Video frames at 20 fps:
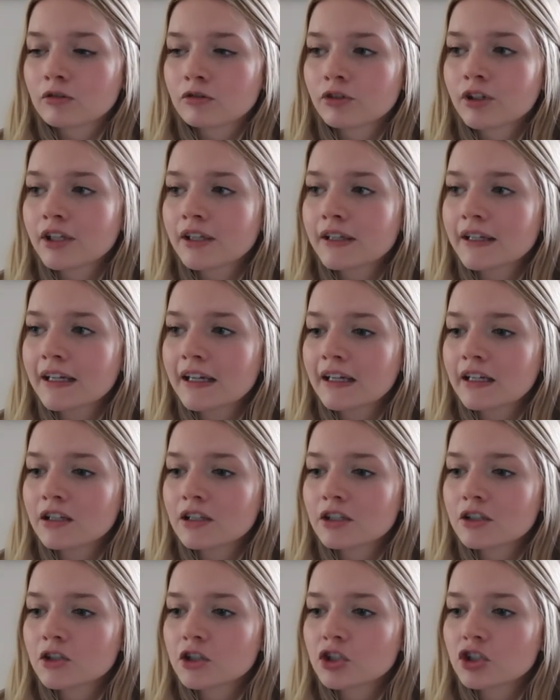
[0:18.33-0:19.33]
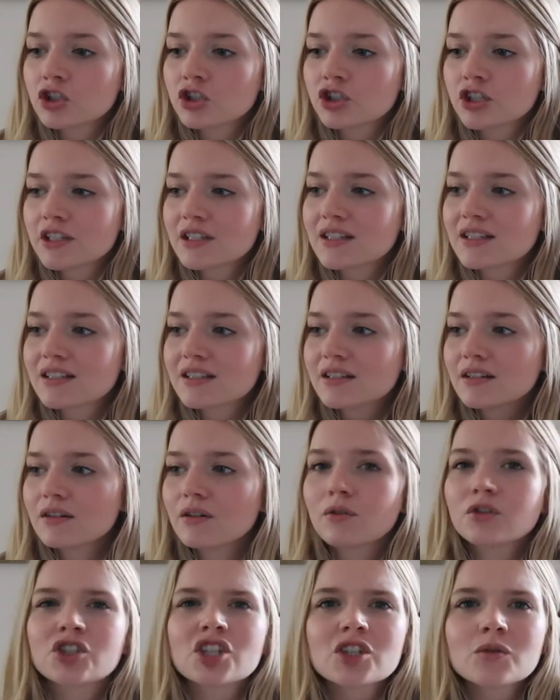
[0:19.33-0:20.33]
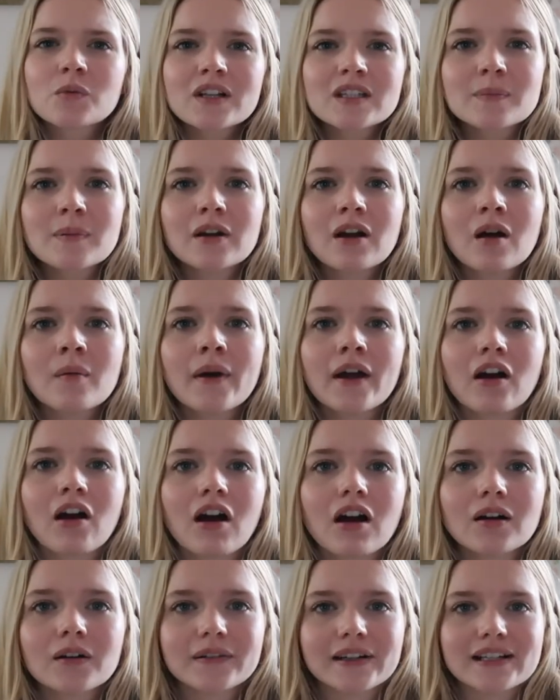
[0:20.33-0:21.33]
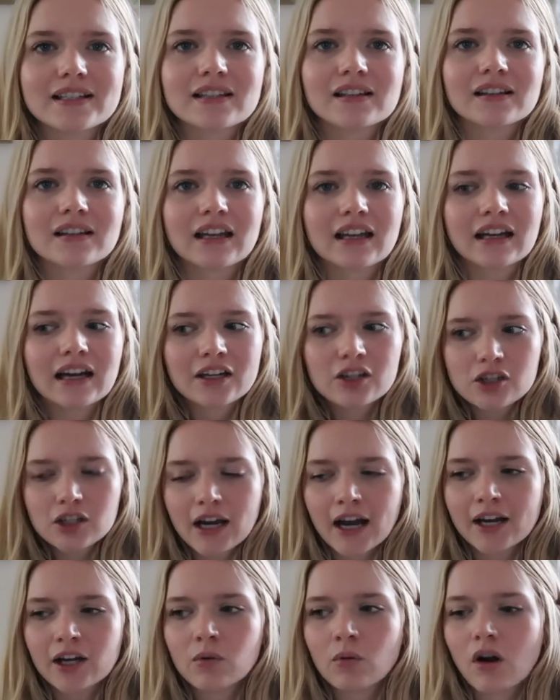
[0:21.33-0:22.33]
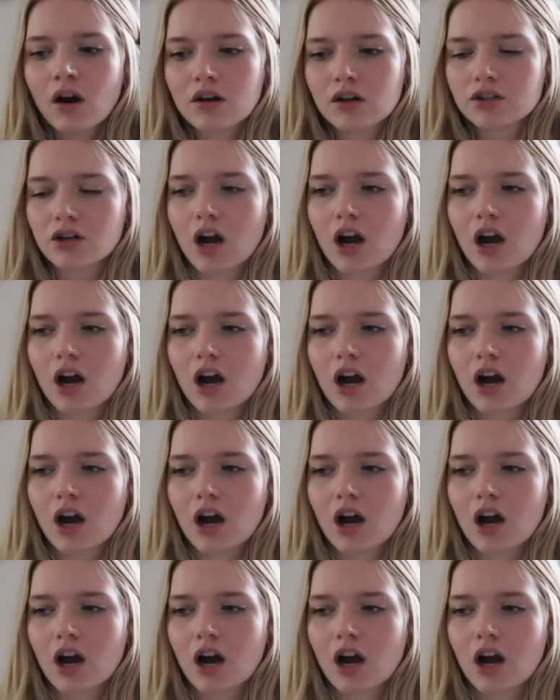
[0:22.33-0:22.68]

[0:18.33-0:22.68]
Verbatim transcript: really just just what's been on my heart recently and I just kind of wanted to